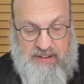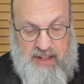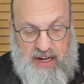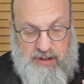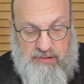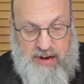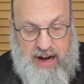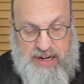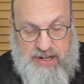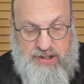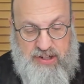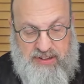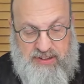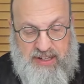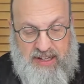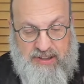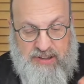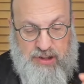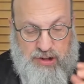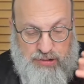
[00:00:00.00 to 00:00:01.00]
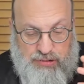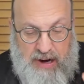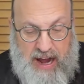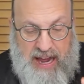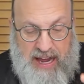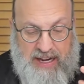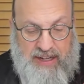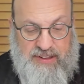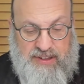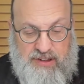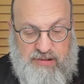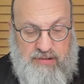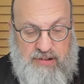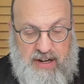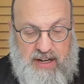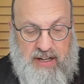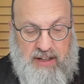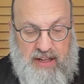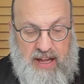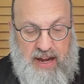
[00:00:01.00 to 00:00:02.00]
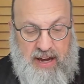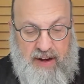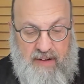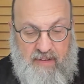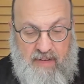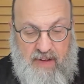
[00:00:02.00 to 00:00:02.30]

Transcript: Like Rashi says, krak et